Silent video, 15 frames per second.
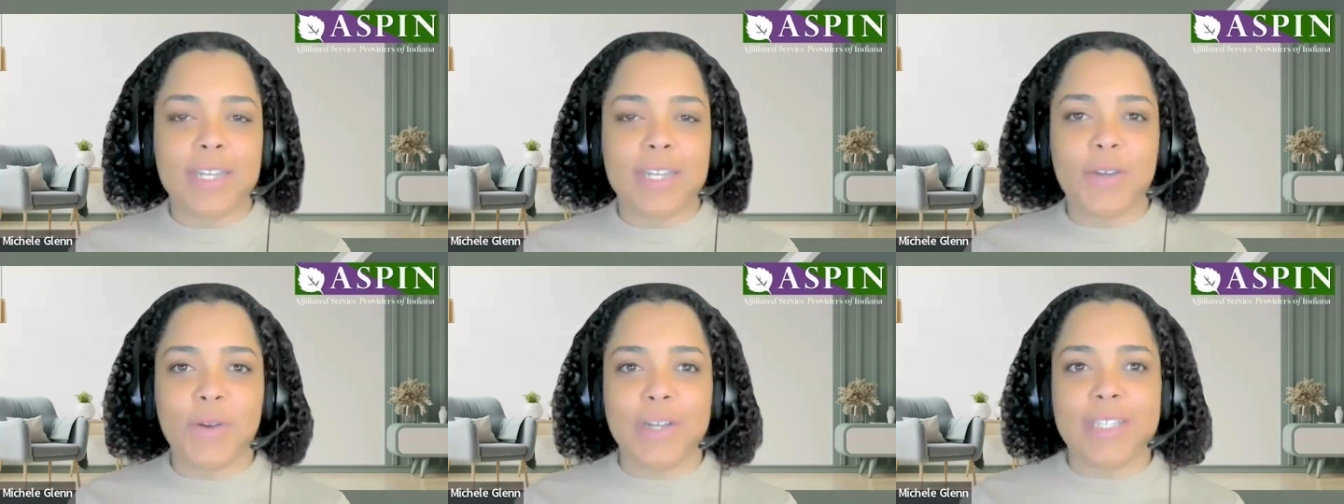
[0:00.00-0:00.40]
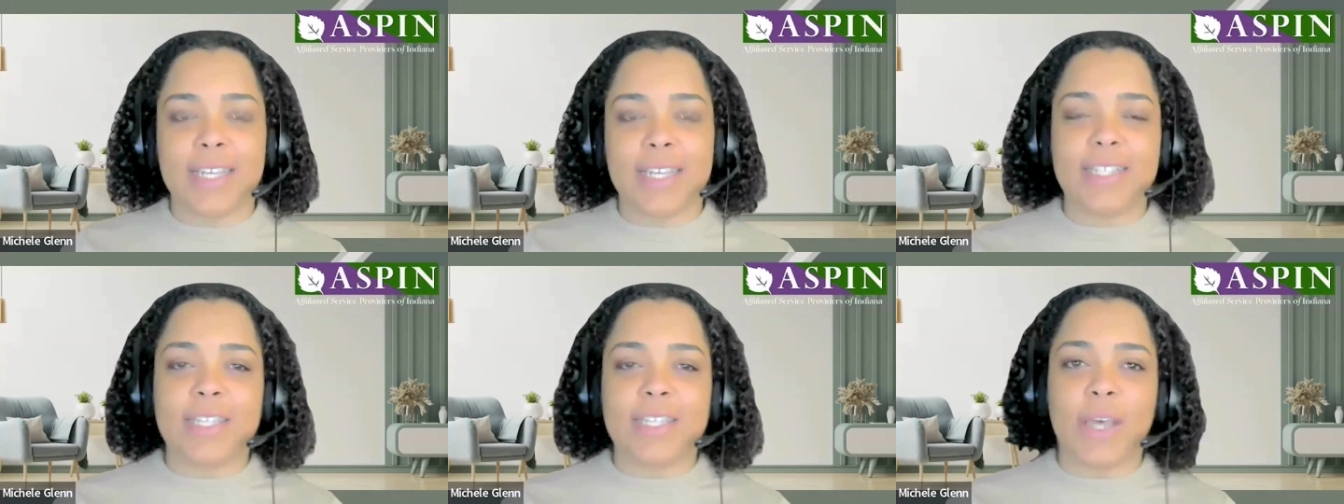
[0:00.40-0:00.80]

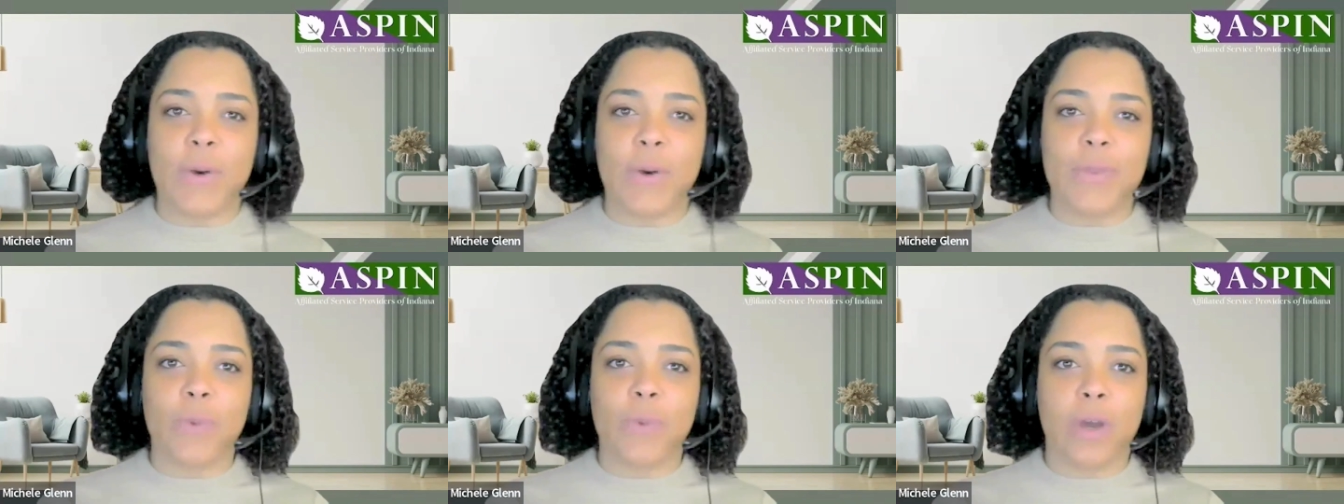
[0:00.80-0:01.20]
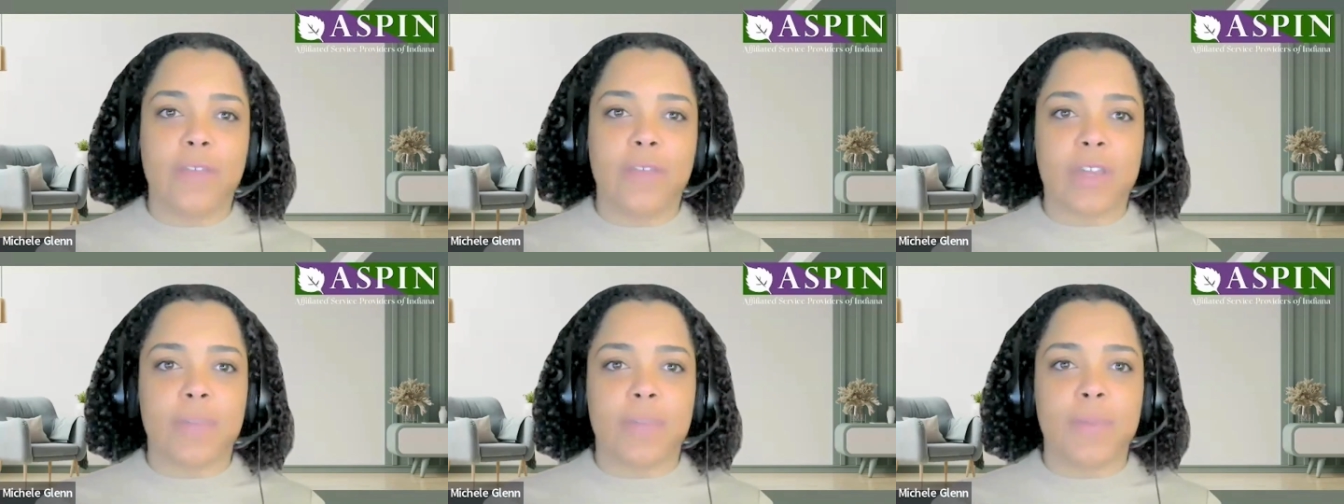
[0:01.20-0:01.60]
Carissa. So, the role of
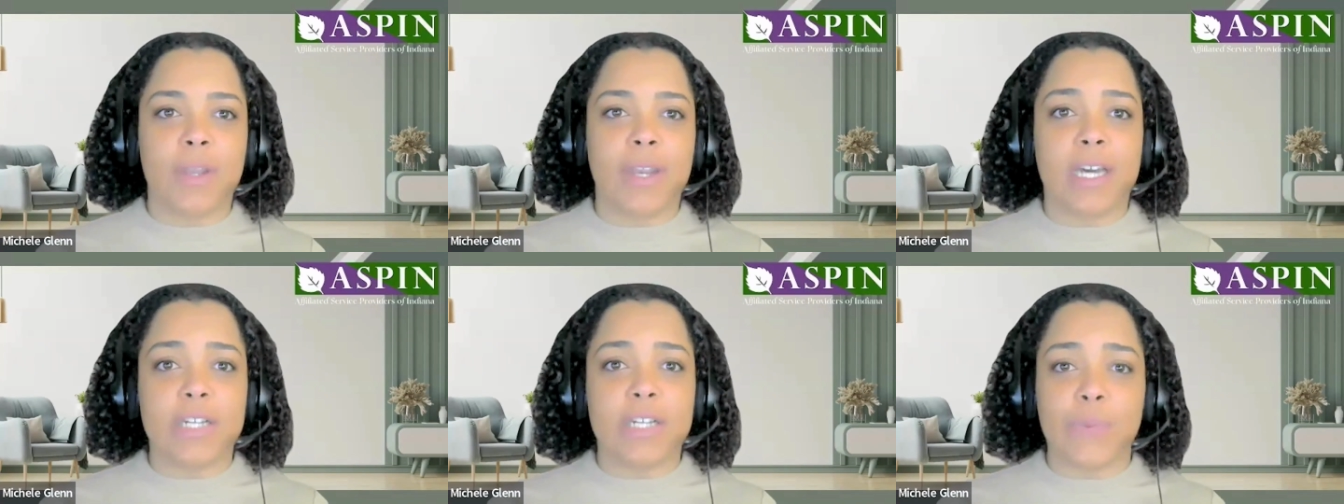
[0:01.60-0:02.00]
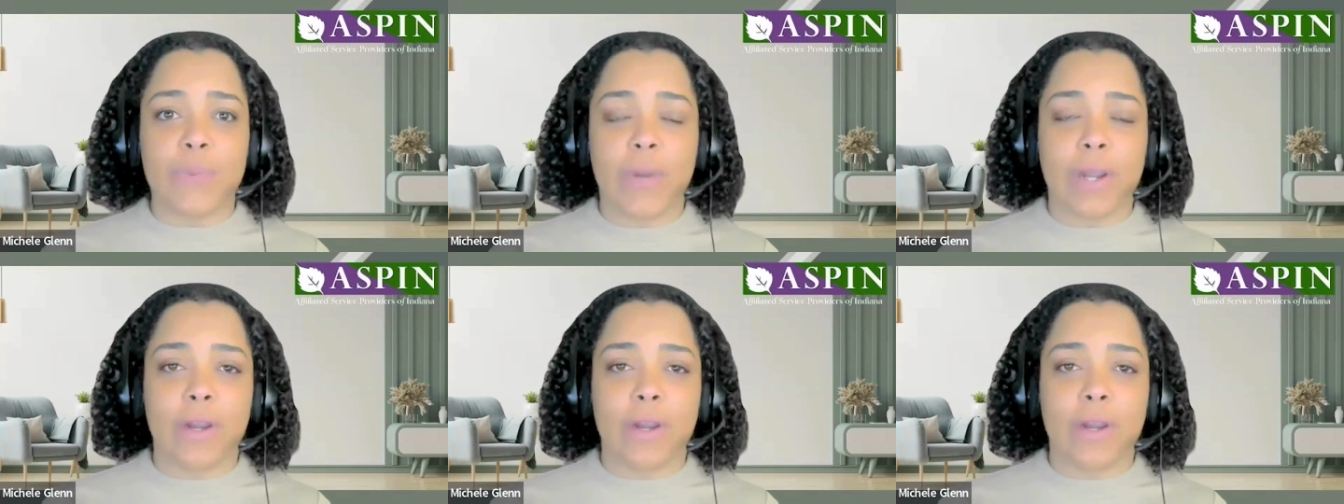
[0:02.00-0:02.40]
a community health
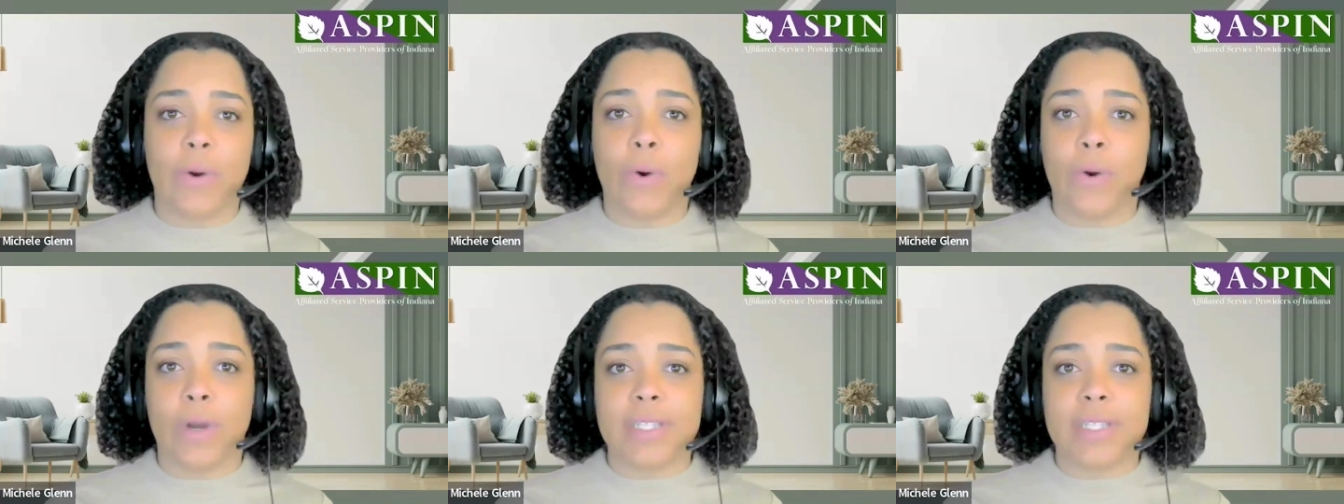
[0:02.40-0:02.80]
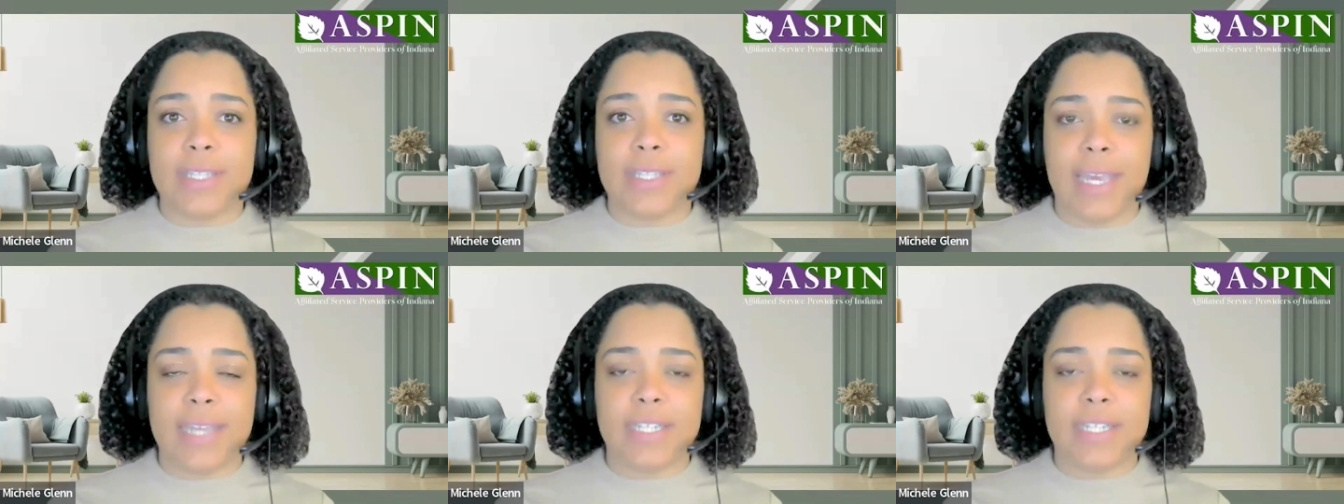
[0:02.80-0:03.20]
worker, or
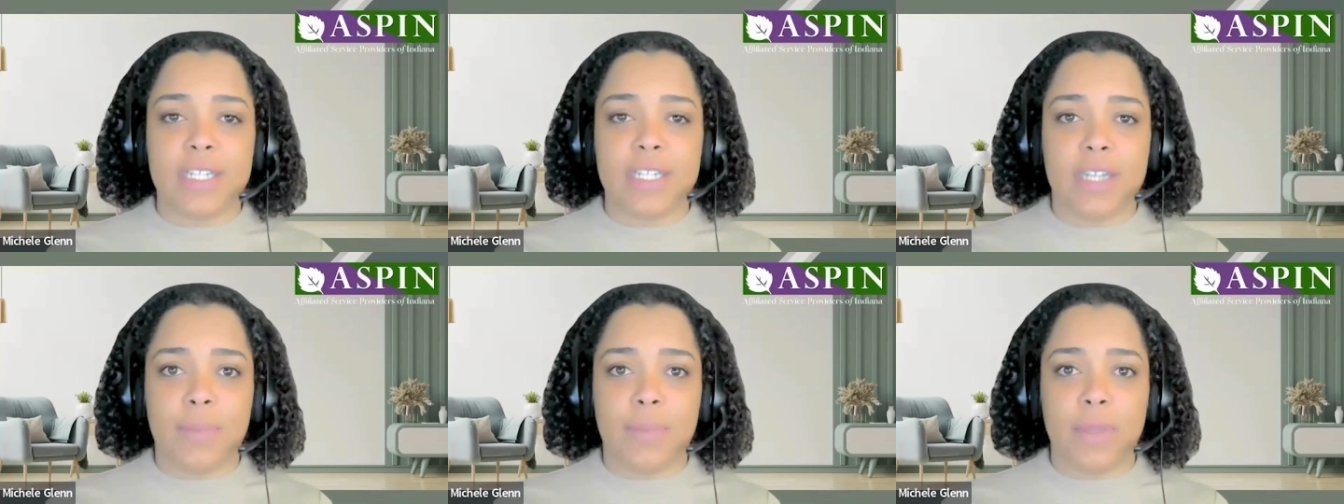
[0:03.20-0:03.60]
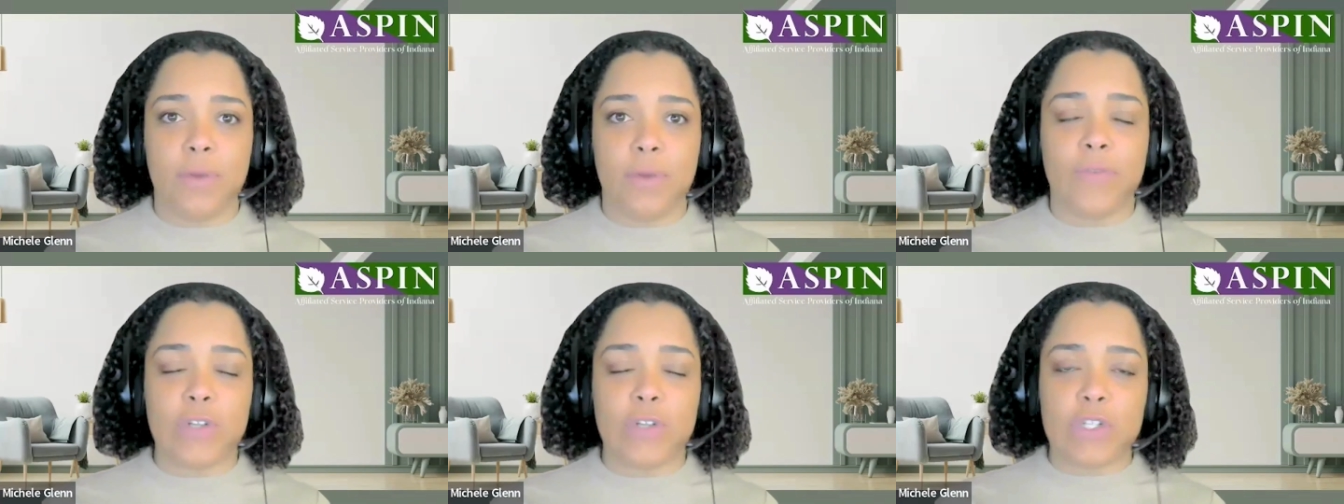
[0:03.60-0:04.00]
CHW
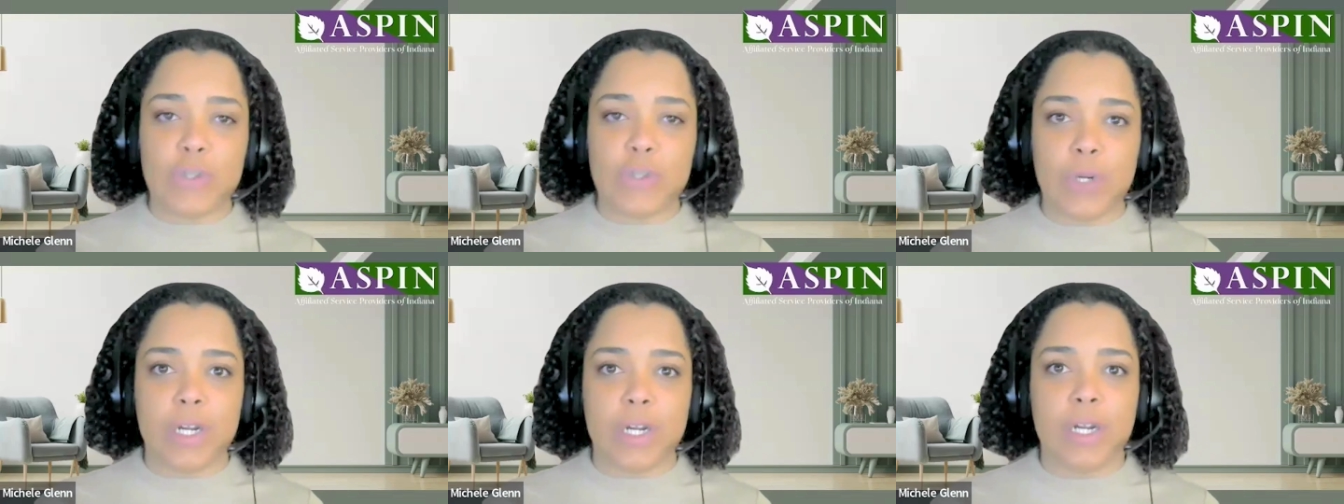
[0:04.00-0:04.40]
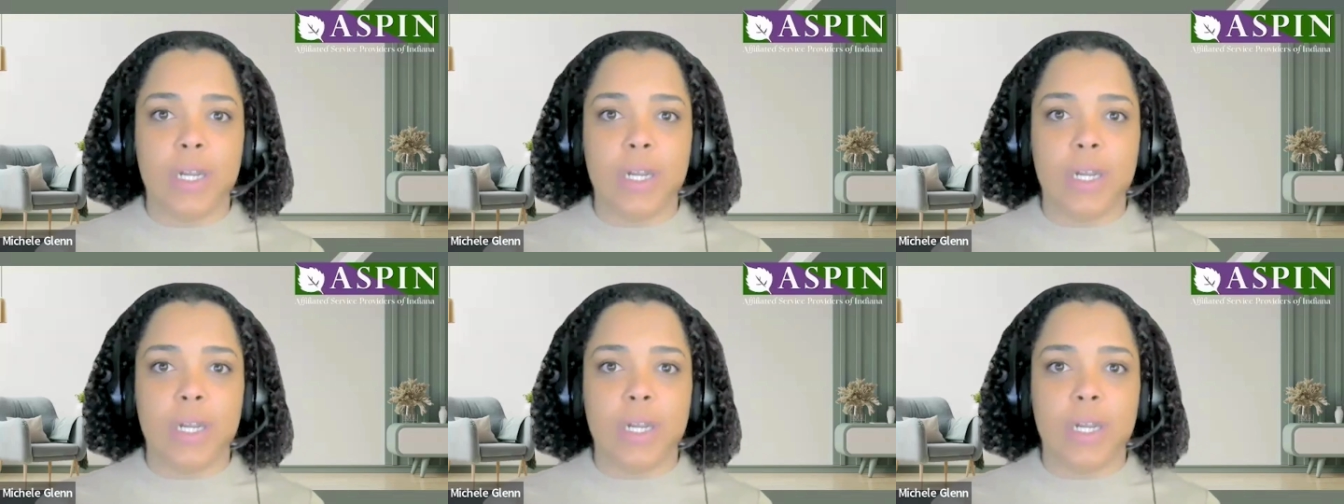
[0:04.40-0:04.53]
for short,